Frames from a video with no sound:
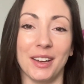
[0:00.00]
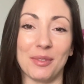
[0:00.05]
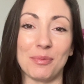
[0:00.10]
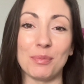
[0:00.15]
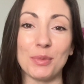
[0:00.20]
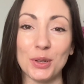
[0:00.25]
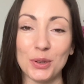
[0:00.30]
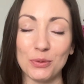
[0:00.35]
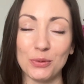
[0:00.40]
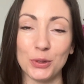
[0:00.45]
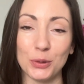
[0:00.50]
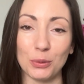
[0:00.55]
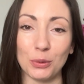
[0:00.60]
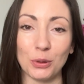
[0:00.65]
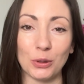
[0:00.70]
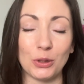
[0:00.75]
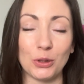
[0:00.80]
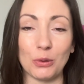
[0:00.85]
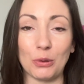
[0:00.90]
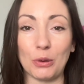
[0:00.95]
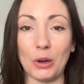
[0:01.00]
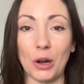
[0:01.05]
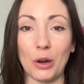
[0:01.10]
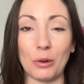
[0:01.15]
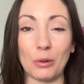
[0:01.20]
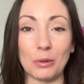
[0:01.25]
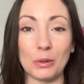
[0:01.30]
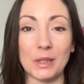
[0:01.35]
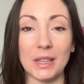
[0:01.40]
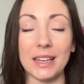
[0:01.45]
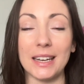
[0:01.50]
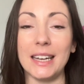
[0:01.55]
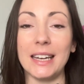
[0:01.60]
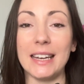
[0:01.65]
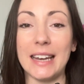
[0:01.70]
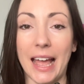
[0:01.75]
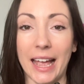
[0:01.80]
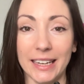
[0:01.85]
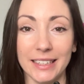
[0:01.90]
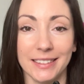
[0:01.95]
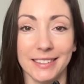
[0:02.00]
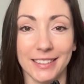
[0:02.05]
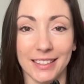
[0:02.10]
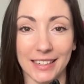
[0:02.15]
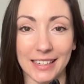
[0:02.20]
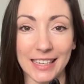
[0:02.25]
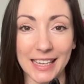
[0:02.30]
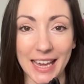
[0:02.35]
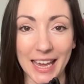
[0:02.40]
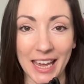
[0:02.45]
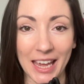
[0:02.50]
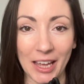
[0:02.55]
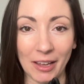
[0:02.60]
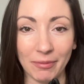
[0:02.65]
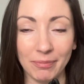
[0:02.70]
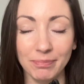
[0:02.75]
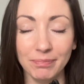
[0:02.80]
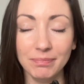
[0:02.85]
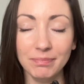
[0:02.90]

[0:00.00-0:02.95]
move towards your goals next year.